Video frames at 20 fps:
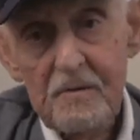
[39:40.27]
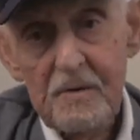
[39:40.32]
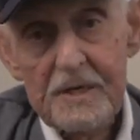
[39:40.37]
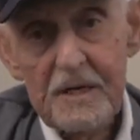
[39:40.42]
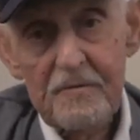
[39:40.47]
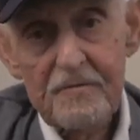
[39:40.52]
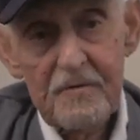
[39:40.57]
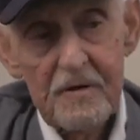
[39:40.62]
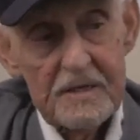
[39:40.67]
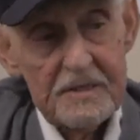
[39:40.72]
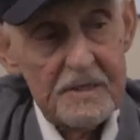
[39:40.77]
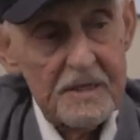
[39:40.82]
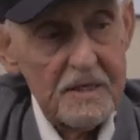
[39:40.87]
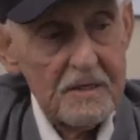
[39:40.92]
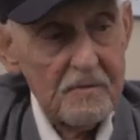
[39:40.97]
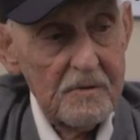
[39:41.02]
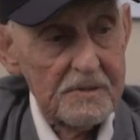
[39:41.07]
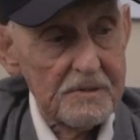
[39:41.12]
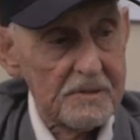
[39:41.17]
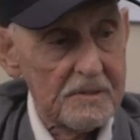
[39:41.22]
Whatever I
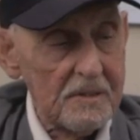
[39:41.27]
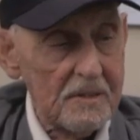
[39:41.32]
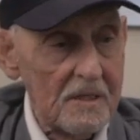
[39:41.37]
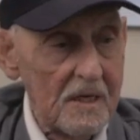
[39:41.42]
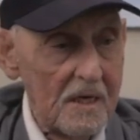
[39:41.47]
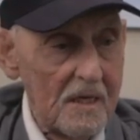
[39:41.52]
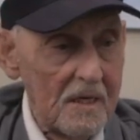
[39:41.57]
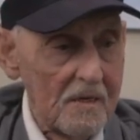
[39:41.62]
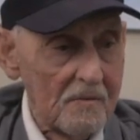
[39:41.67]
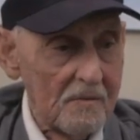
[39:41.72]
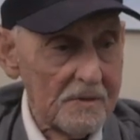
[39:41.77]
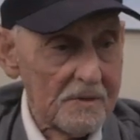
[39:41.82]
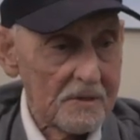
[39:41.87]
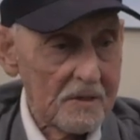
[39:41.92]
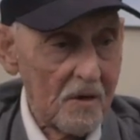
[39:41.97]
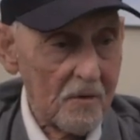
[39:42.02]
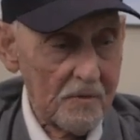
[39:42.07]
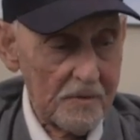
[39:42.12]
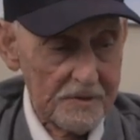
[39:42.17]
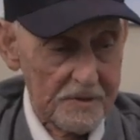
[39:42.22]
did was, was
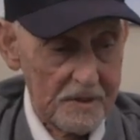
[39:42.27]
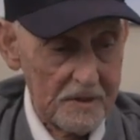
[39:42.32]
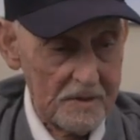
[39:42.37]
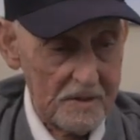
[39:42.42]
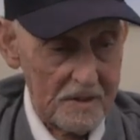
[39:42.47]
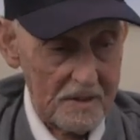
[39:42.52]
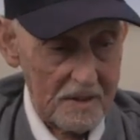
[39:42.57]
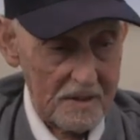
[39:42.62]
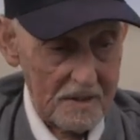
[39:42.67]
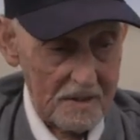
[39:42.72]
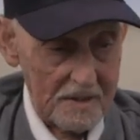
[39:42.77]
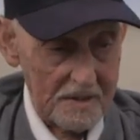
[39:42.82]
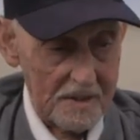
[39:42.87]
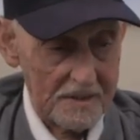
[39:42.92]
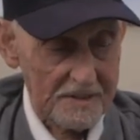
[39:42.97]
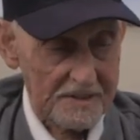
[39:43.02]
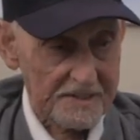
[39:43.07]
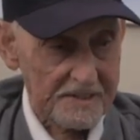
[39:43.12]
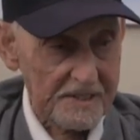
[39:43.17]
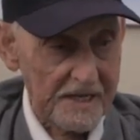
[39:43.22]
always in,
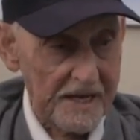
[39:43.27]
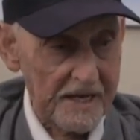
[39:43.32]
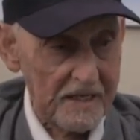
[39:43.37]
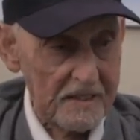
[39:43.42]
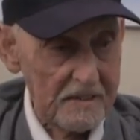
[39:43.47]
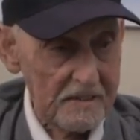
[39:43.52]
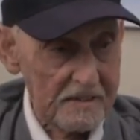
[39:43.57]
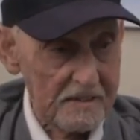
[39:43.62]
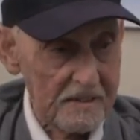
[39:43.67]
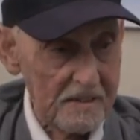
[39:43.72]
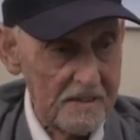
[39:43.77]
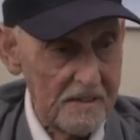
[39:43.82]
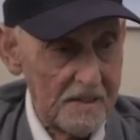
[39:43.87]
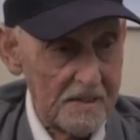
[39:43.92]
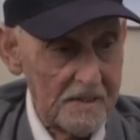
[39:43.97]
in sales.